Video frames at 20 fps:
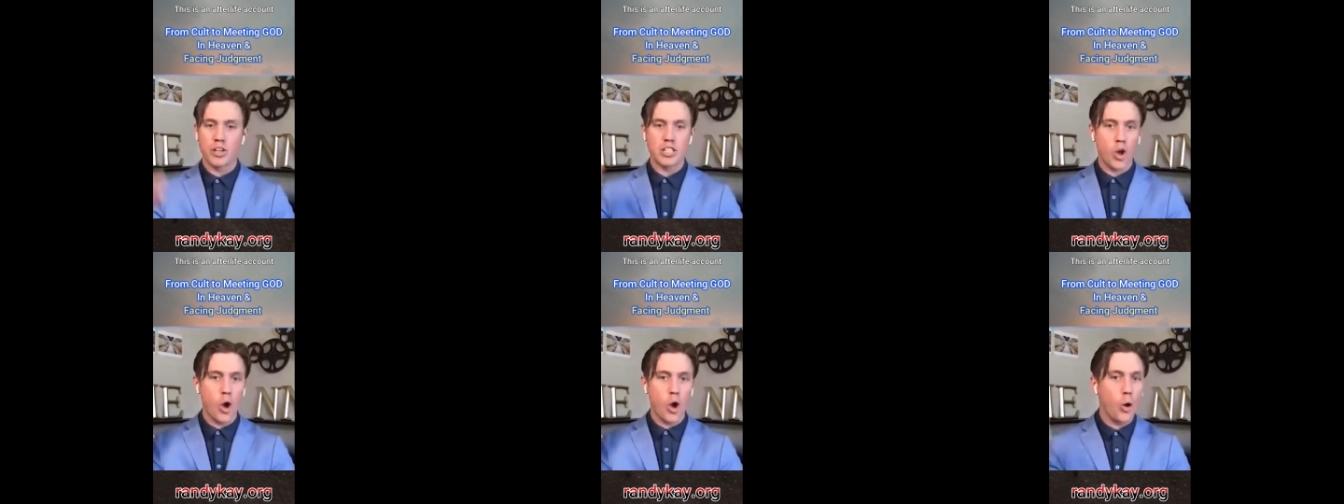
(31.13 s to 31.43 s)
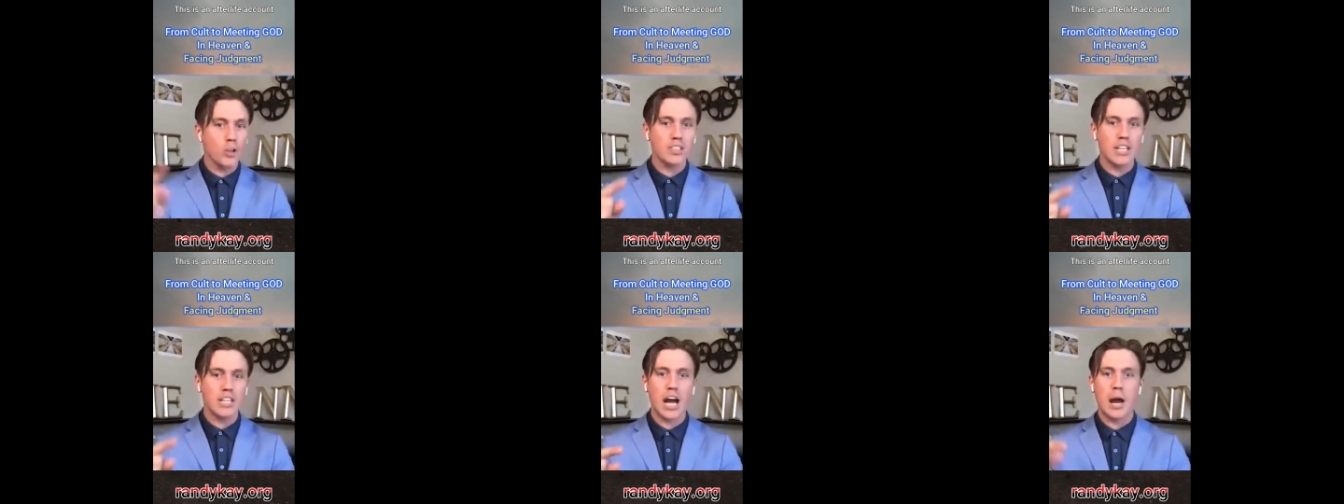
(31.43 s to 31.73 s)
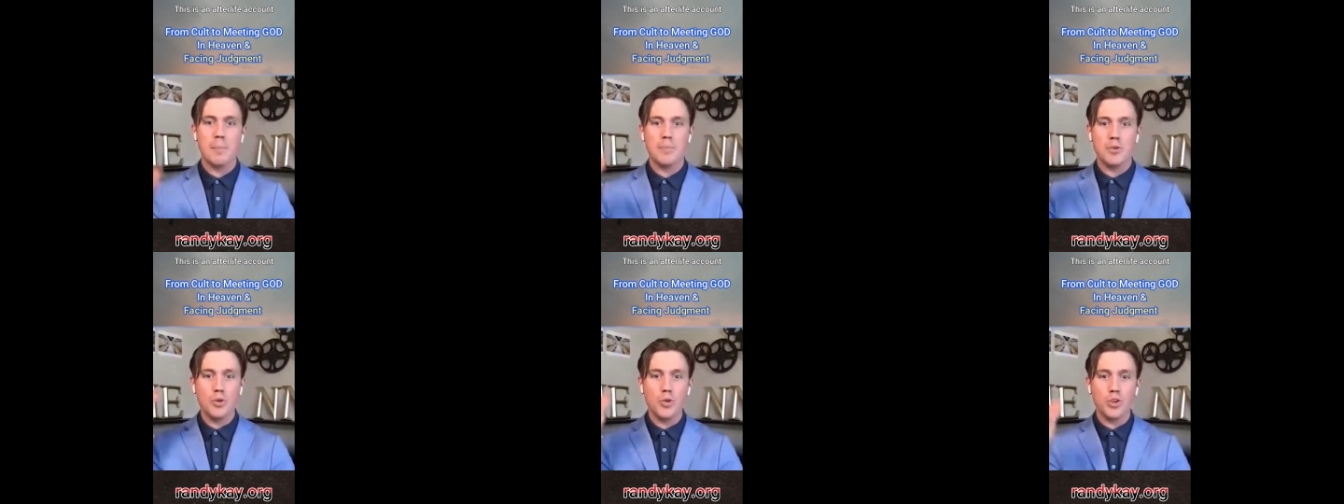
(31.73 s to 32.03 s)
This whole
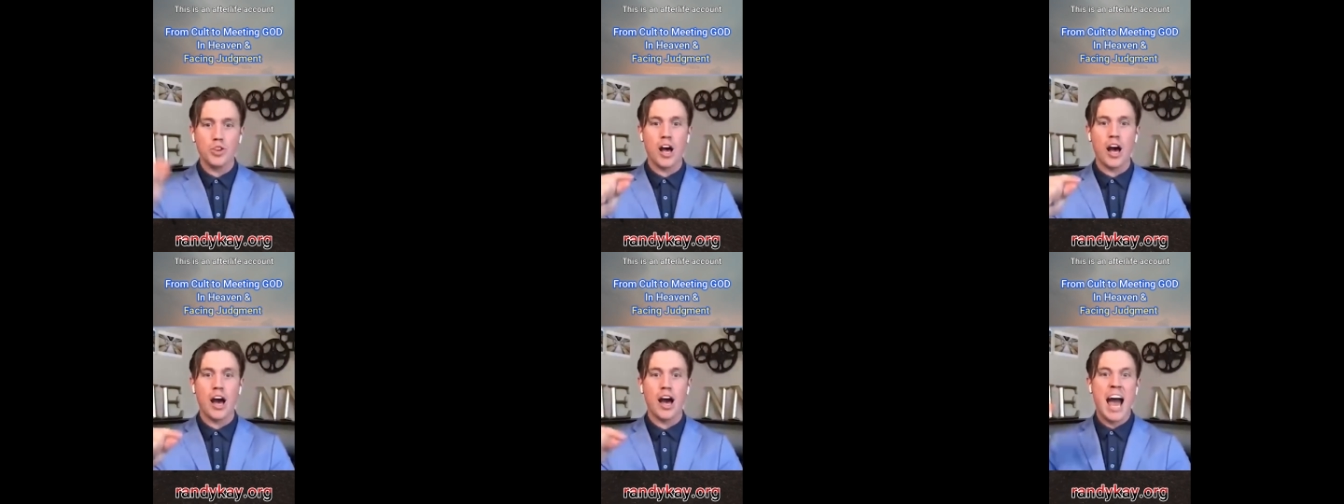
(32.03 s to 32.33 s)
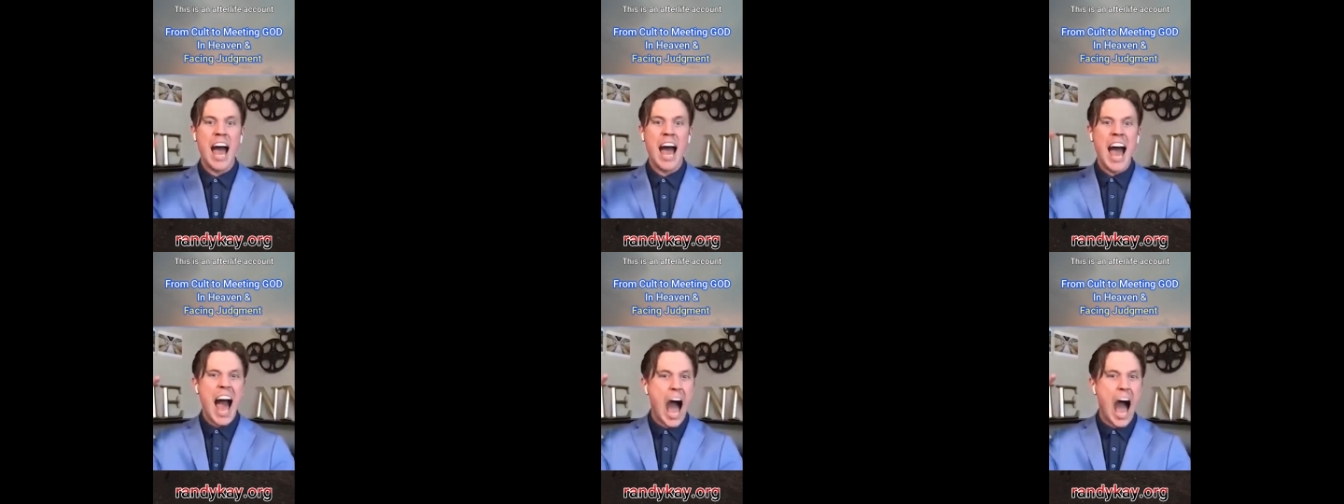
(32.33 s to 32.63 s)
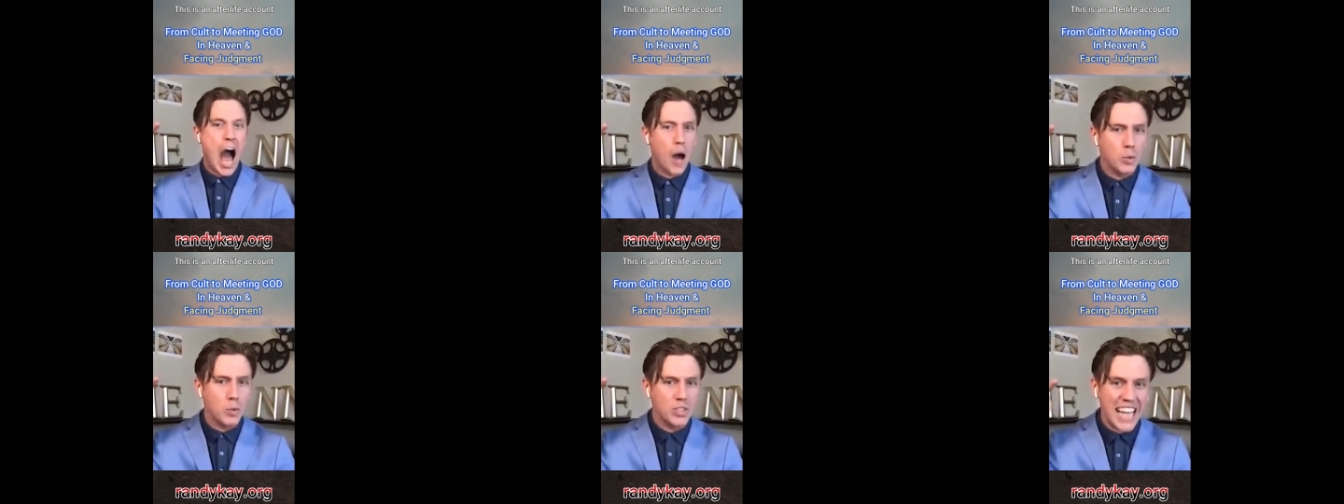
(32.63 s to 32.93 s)
time you thought
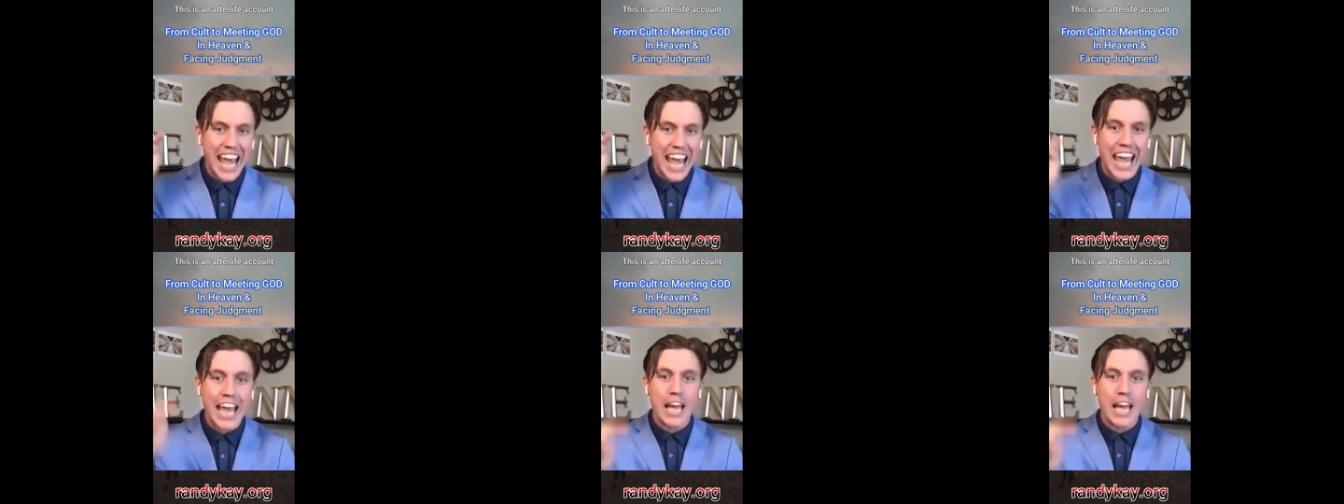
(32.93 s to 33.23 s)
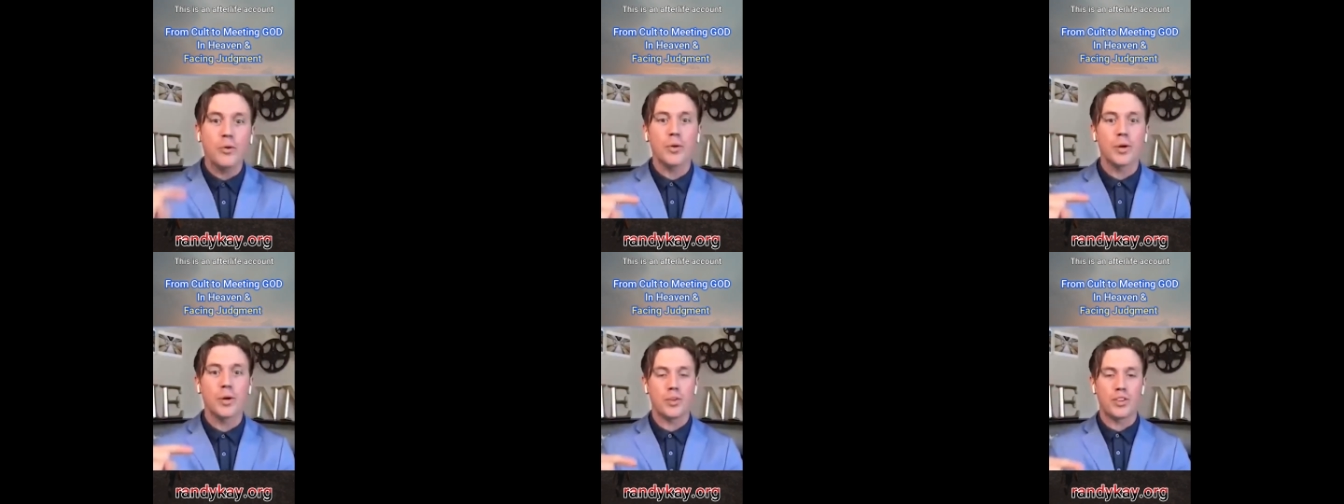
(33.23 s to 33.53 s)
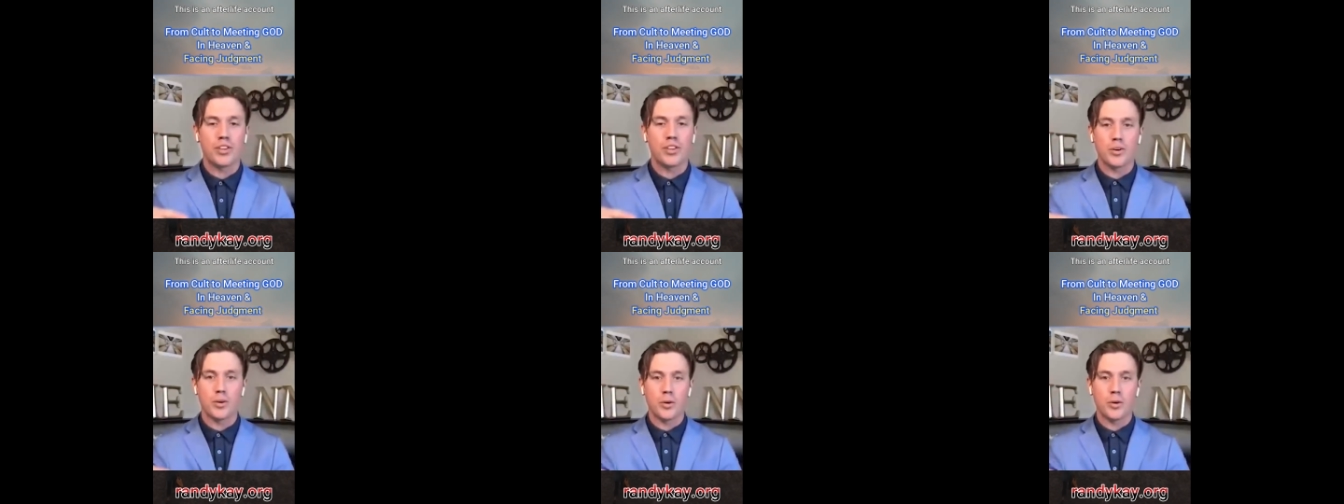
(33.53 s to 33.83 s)
I was angry
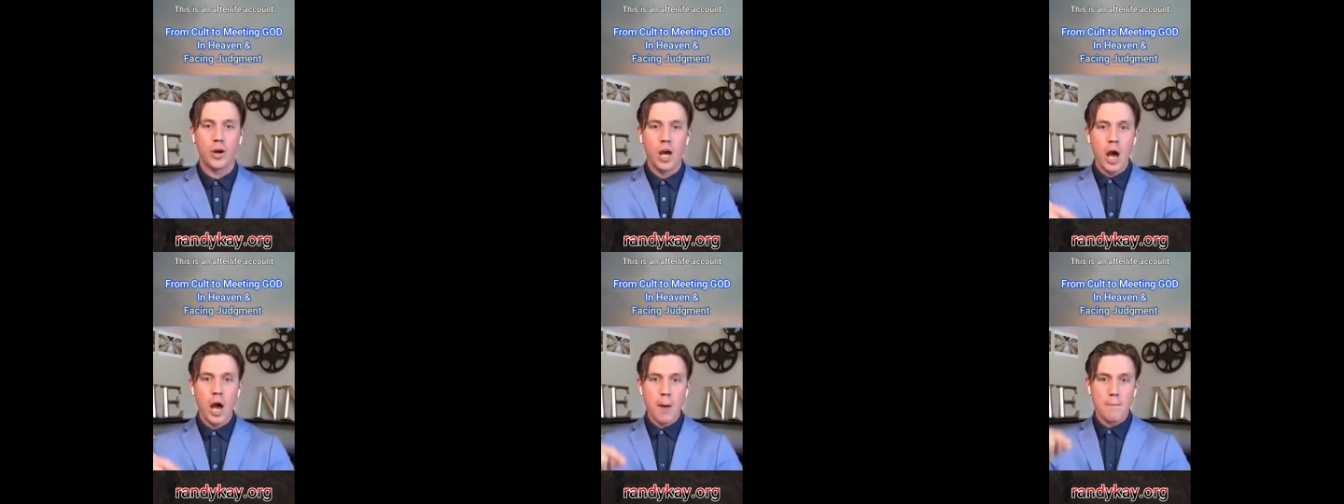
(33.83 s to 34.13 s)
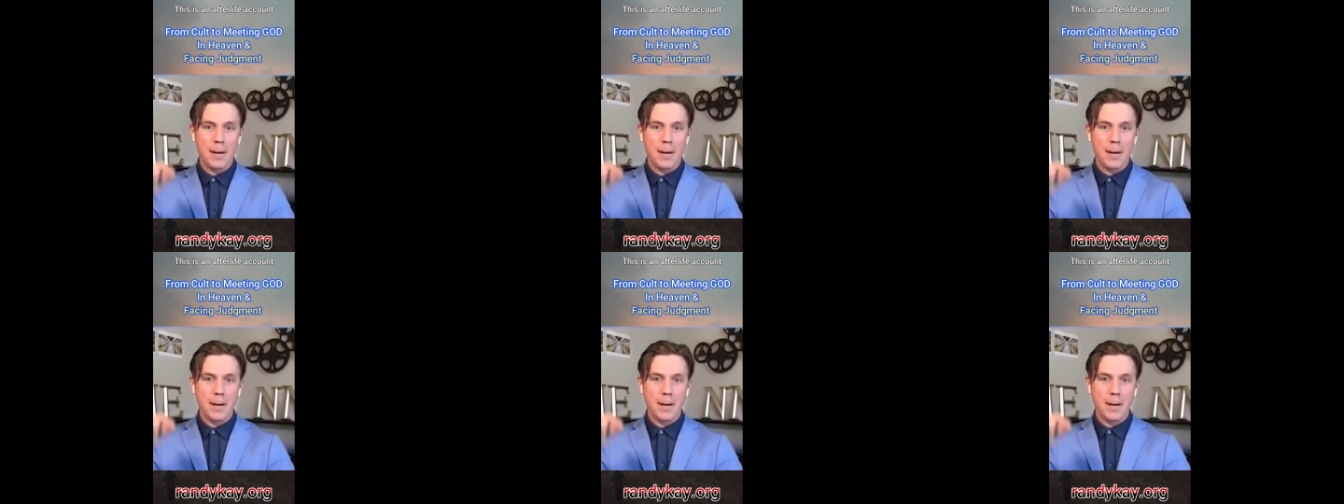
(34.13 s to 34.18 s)
with you.